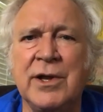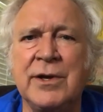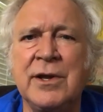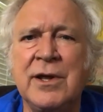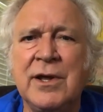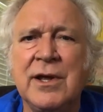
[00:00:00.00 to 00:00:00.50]

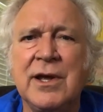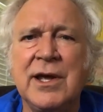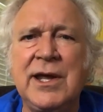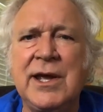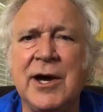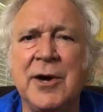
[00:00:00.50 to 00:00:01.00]
and
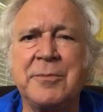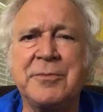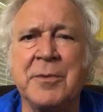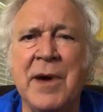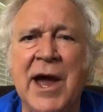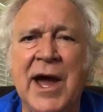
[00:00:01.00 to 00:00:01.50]
he helped
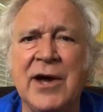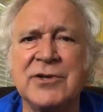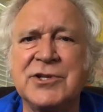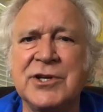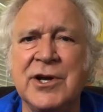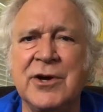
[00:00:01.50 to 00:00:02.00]
them
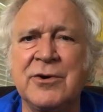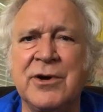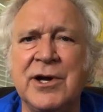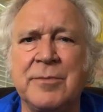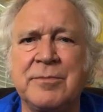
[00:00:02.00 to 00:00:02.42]
out, you know,